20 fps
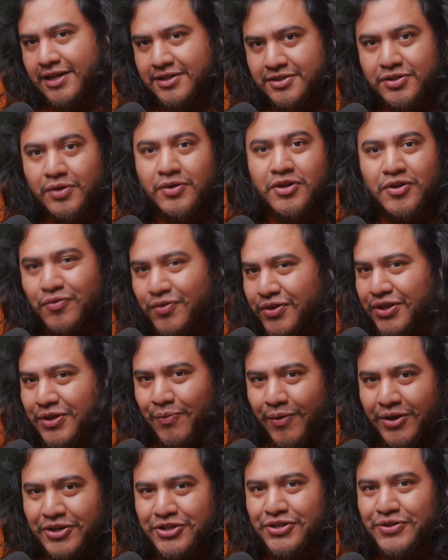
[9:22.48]
Sony
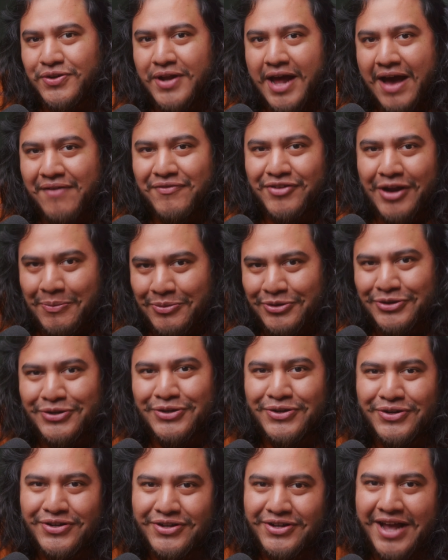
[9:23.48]
really wants you to have an
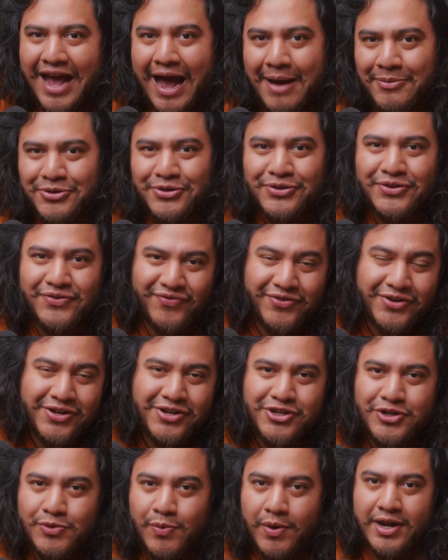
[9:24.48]
opportunity to capture the
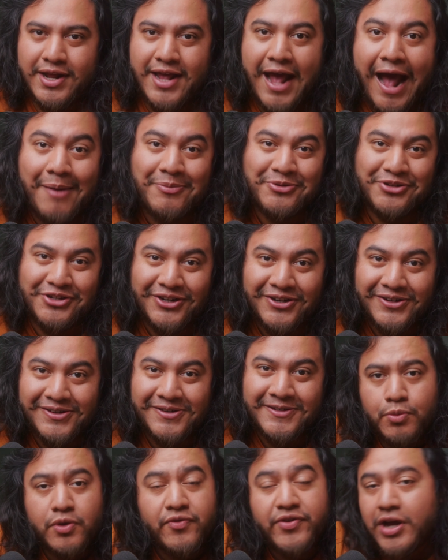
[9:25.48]
footage you want to capture.
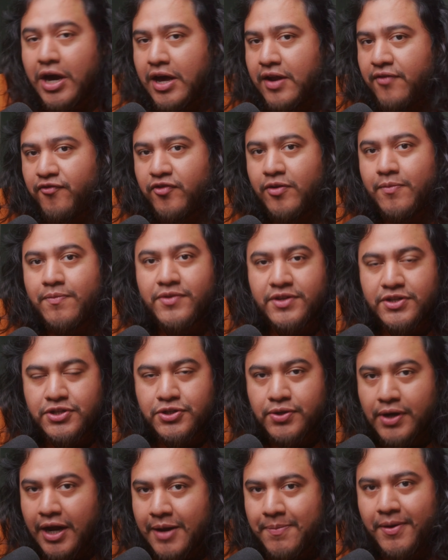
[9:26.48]
Moving on from this
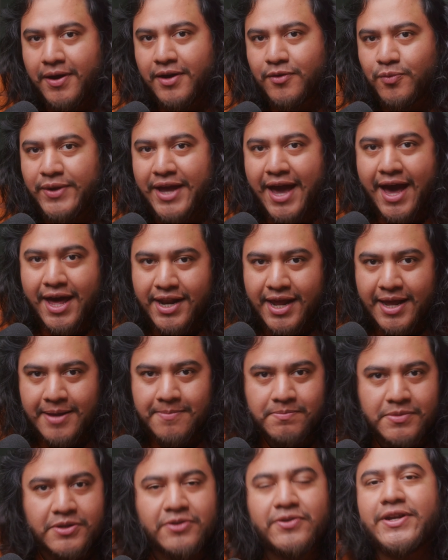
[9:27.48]
tripod, we had a
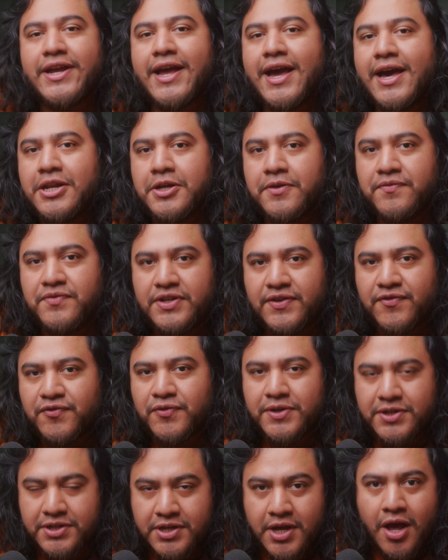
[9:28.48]
myriad of
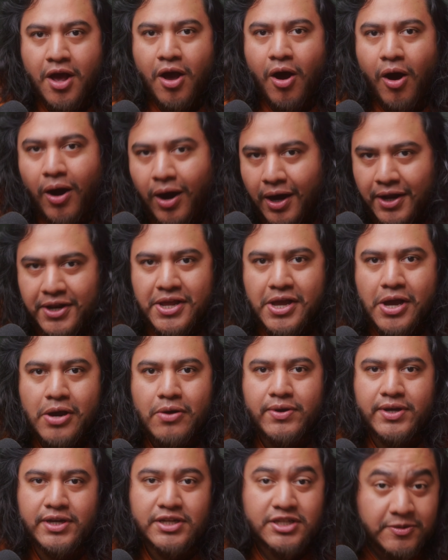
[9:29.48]
different
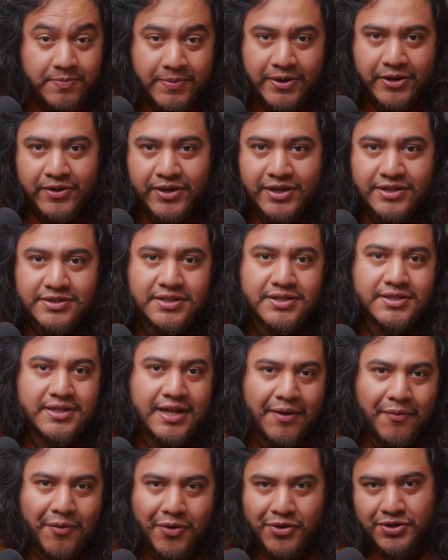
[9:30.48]
audio experiences
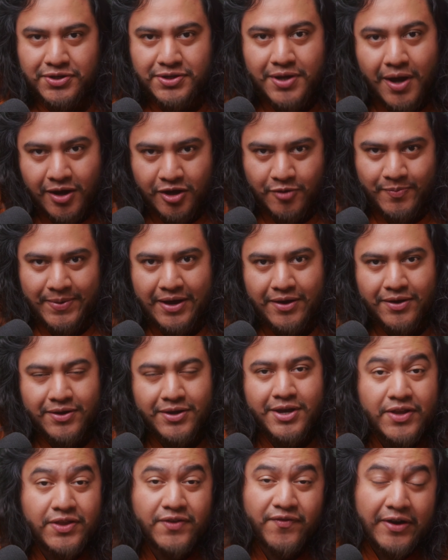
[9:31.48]
that I wanted to talk
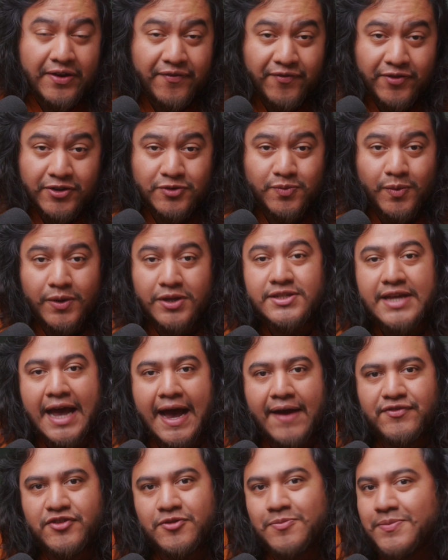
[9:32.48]
about. And the very first ones
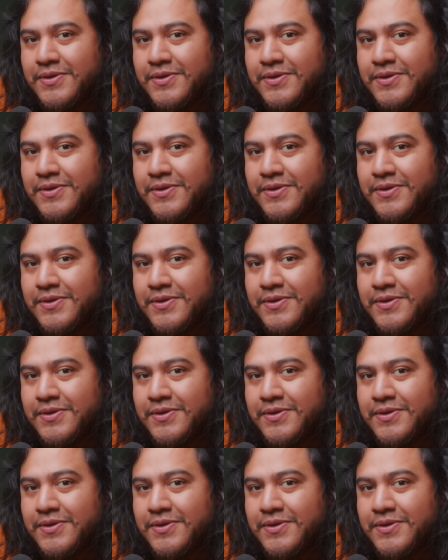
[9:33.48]
have to